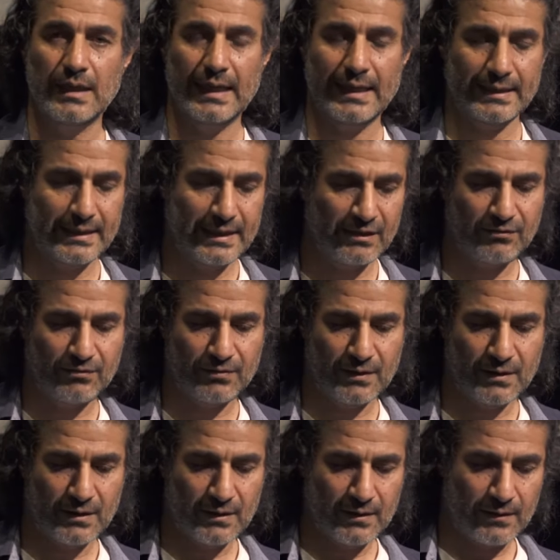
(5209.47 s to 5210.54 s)
and give
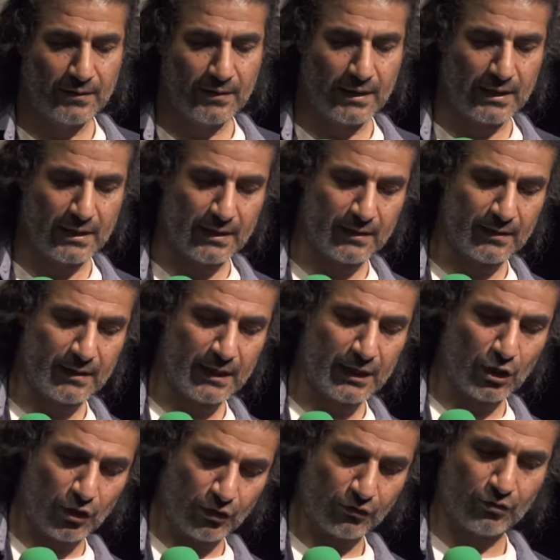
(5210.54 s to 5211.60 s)
a
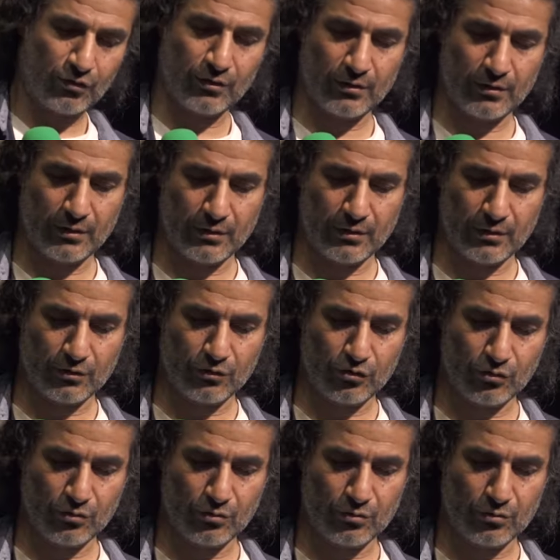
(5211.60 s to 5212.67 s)
lot
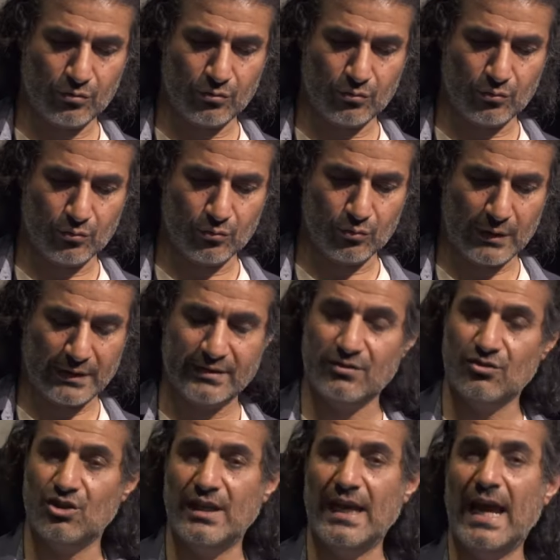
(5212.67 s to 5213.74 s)
to what
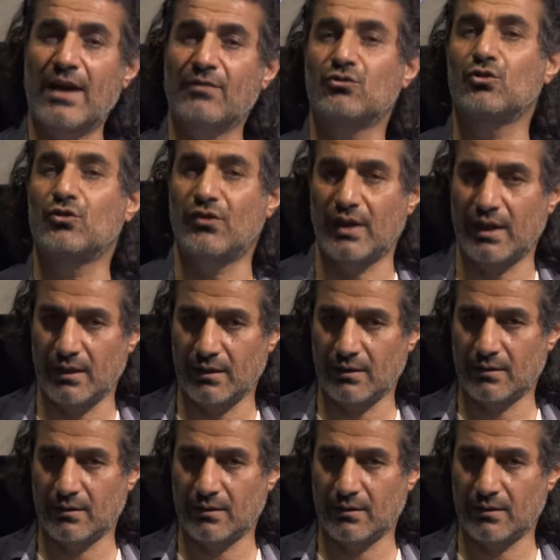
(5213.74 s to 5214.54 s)
she has to say,